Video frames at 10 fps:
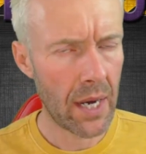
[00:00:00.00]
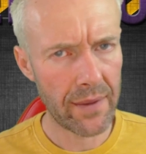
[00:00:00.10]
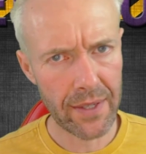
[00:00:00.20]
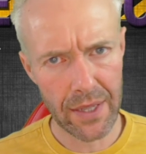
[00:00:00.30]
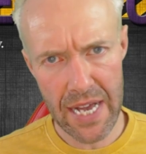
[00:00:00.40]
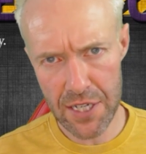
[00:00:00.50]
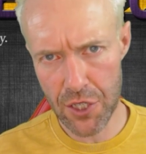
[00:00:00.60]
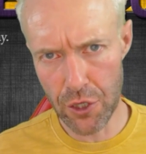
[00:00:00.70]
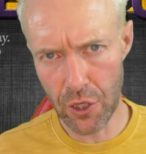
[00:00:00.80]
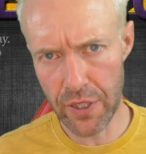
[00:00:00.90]
And the
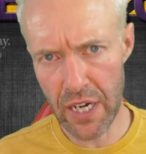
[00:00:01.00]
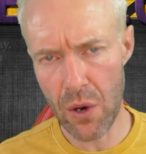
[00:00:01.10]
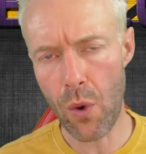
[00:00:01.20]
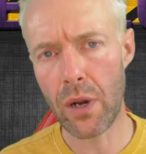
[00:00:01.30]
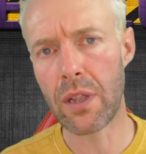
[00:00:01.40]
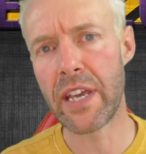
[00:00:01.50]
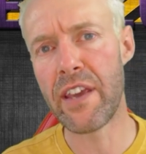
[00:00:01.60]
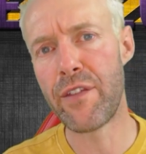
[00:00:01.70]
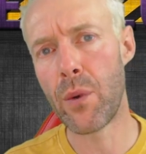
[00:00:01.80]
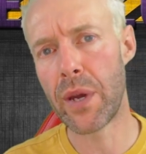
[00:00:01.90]
last thought that I want to
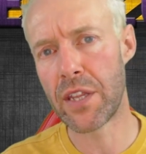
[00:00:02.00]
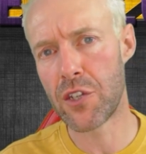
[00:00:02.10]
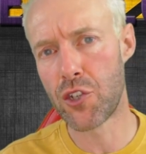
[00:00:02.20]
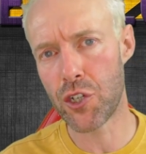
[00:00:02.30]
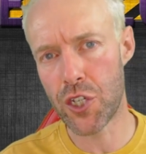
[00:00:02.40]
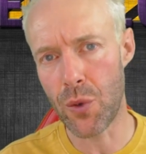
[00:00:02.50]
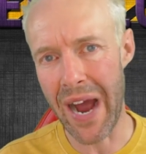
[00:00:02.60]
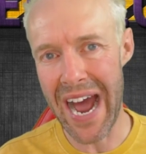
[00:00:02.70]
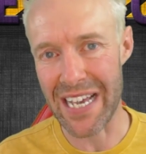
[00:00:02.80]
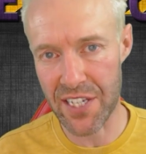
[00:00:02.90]
leave you with is just to
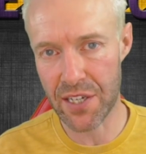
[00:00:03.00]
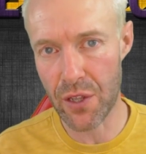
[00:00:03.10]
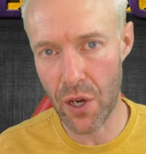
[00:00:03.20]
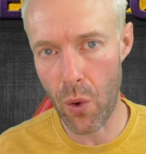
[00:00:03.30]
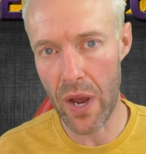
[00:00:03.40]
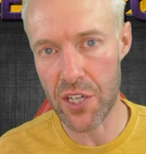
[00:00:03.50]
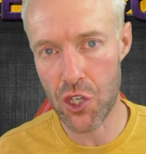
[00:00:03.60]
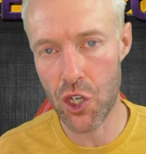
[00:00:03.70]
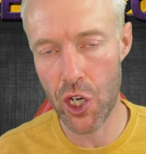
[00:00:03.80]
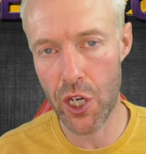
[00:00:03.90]
ask the
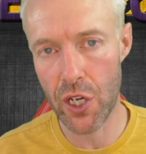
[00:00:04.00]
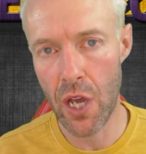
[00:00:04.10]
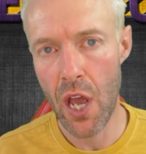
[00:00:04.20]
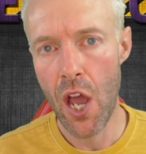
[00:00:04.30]
question,